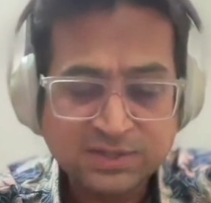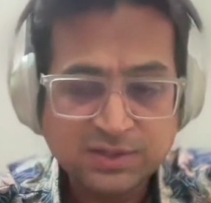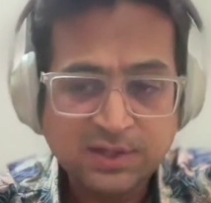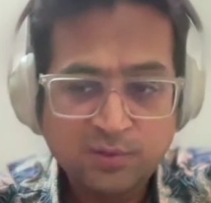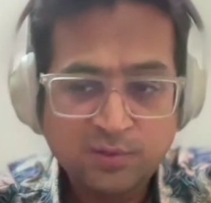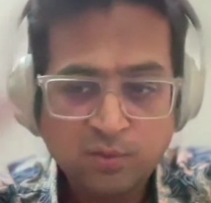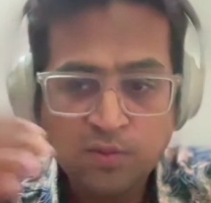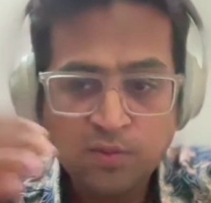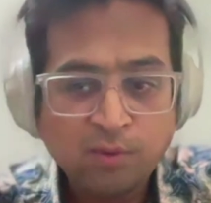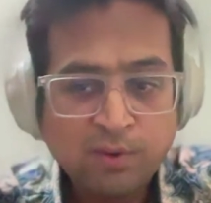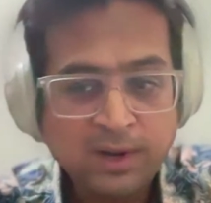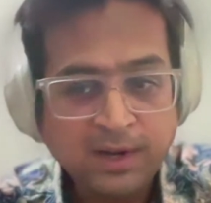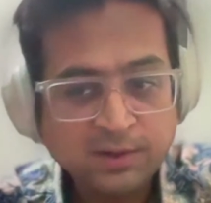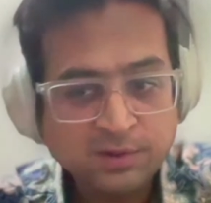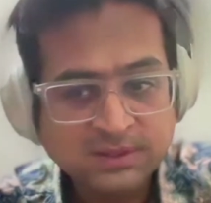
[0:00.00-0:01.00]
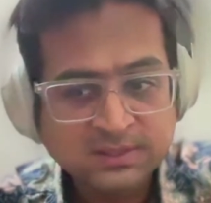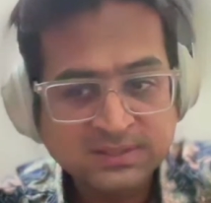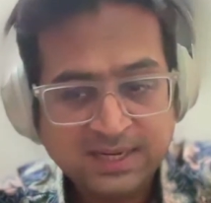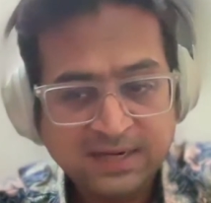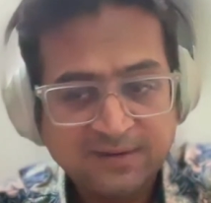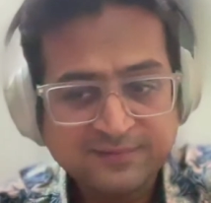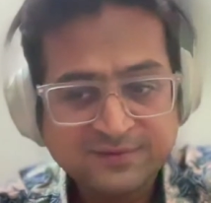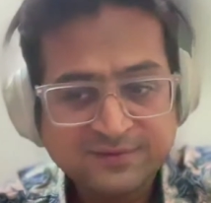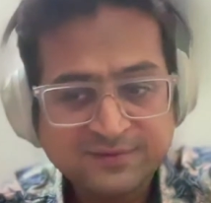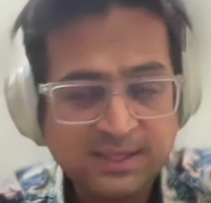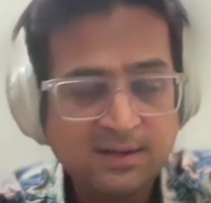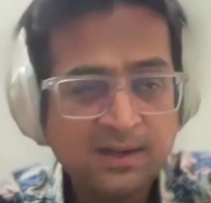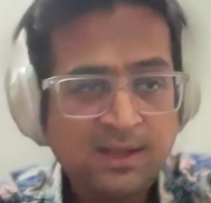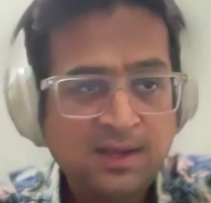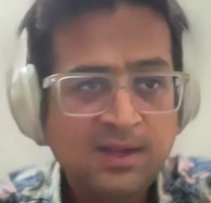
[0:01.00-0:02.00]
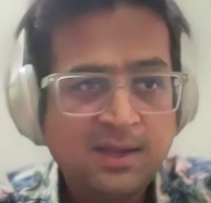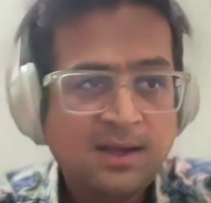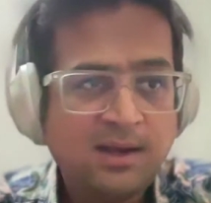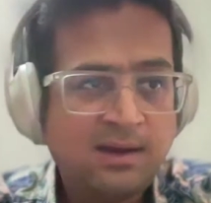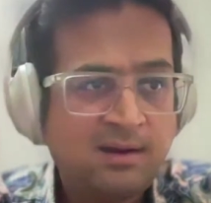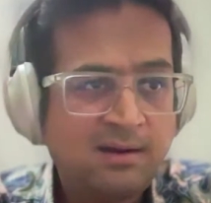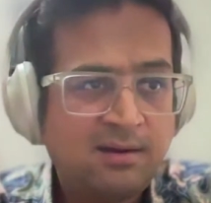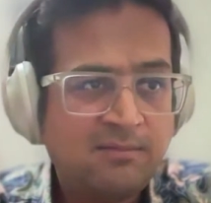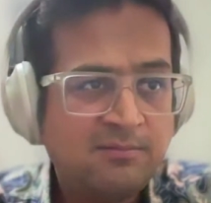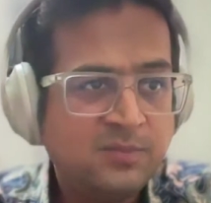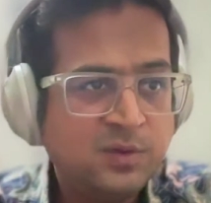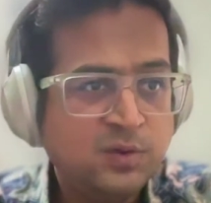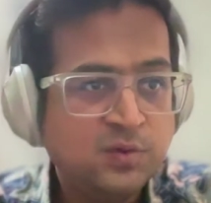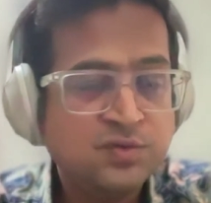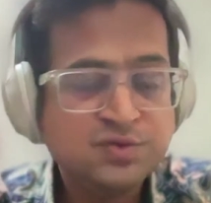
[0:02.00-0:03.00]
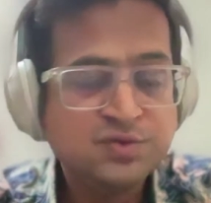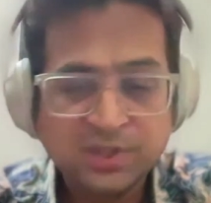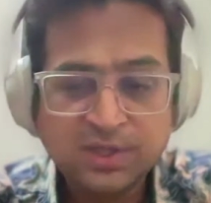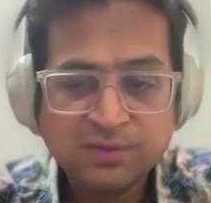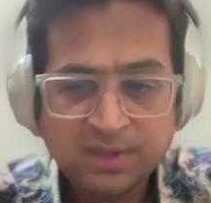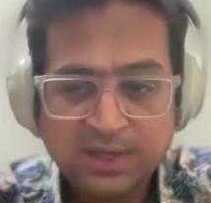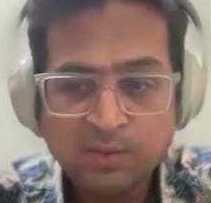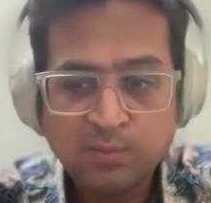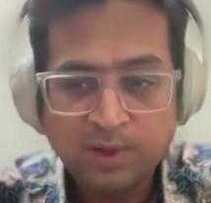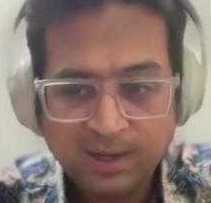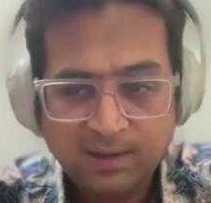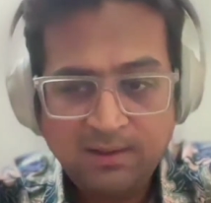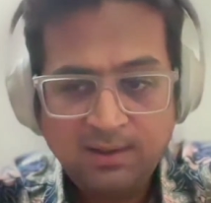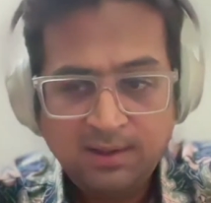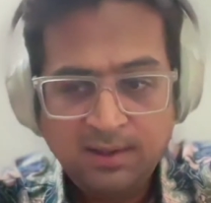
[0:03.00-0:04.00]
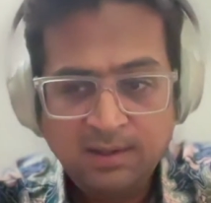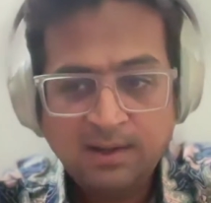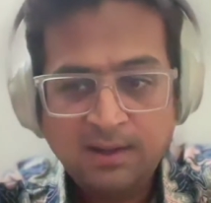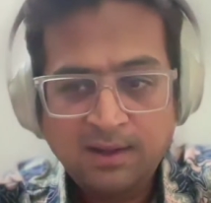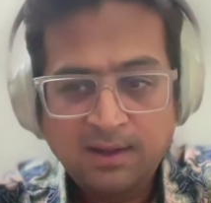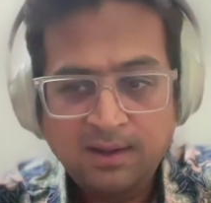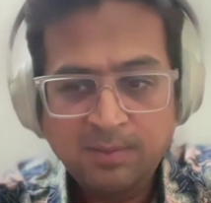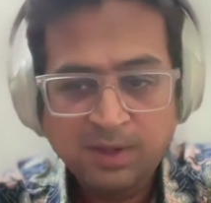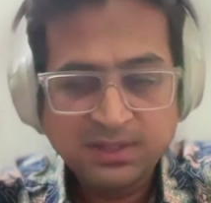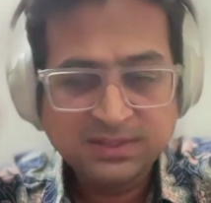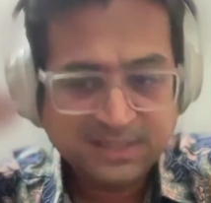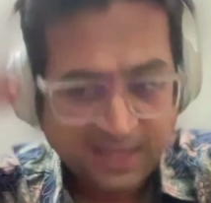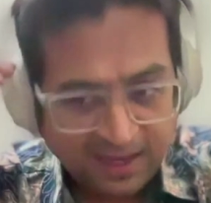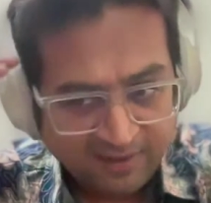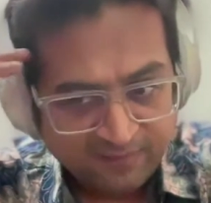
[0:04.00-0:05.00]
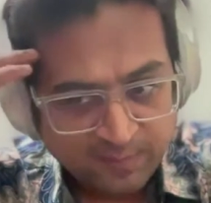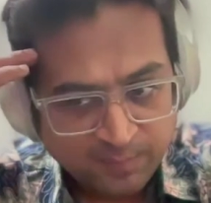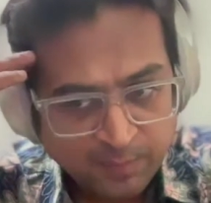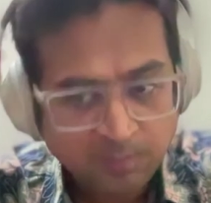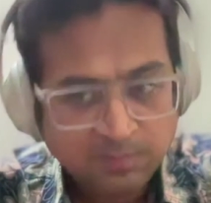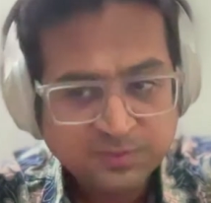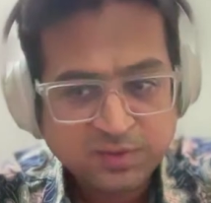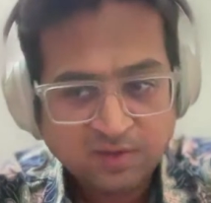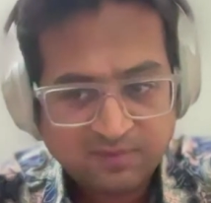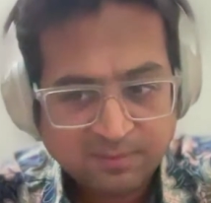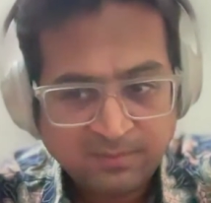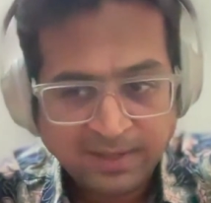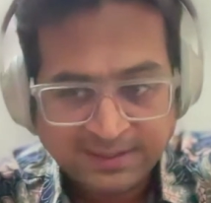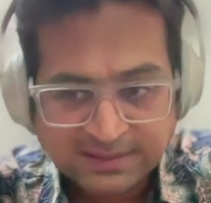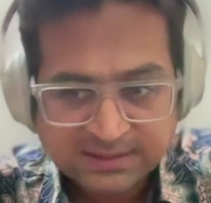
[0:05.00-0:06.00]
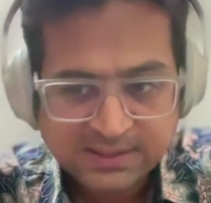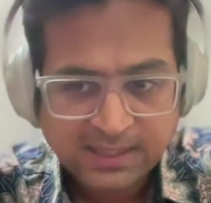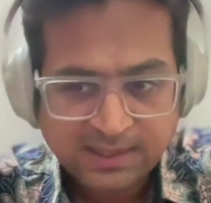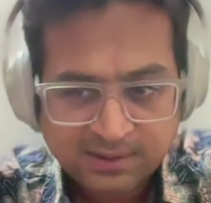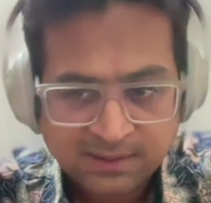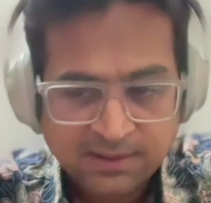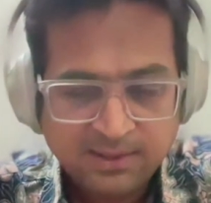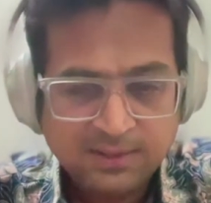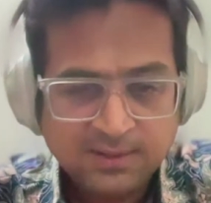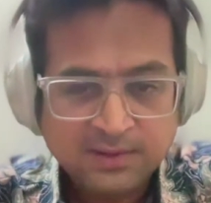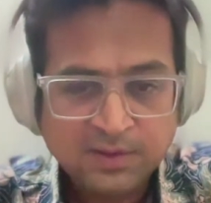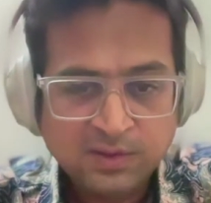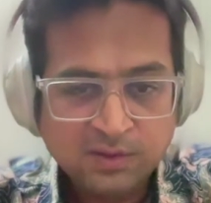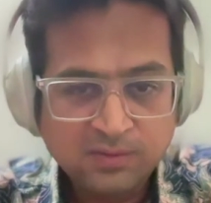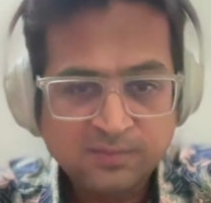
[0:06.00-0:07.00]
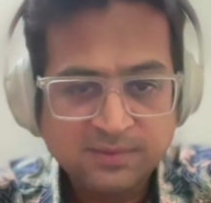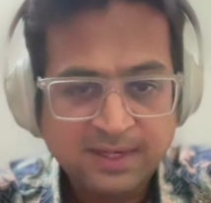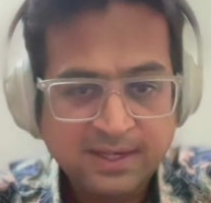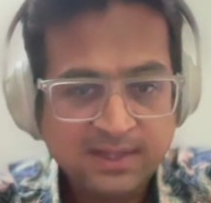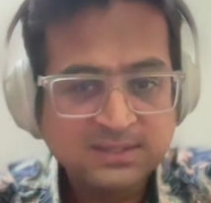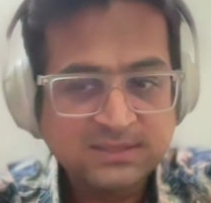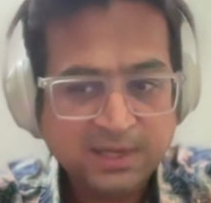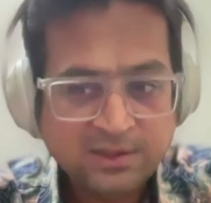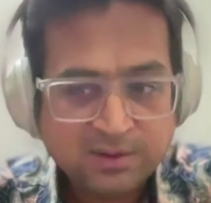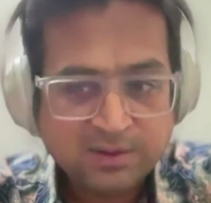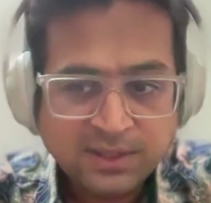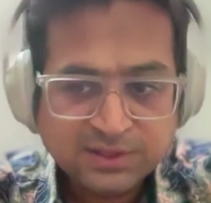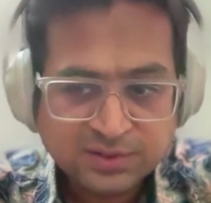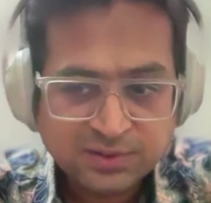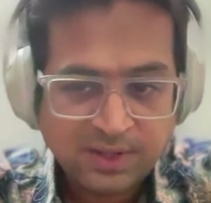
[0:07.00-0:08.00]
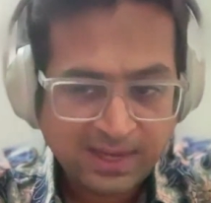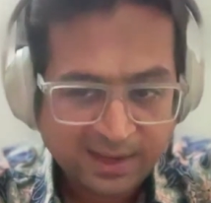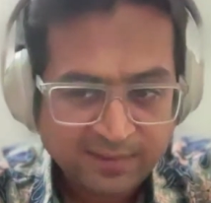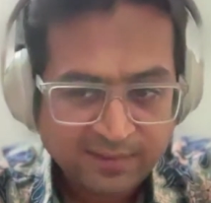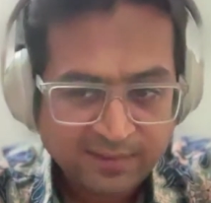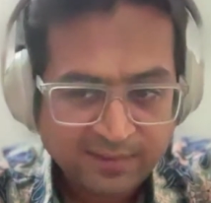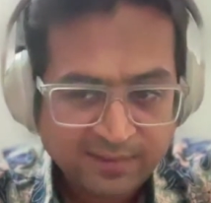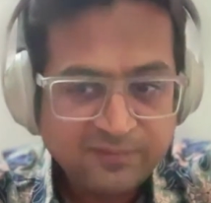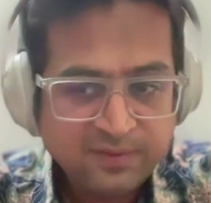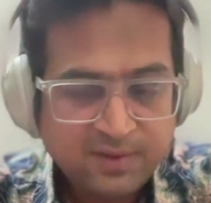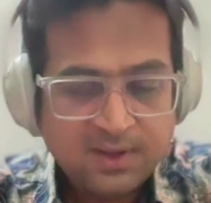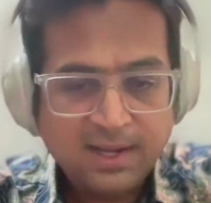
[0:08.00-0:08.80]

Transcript: engineers actually who go into design, I've seen do really, really well because they have the problem-solving mindset, that a designer needs to have.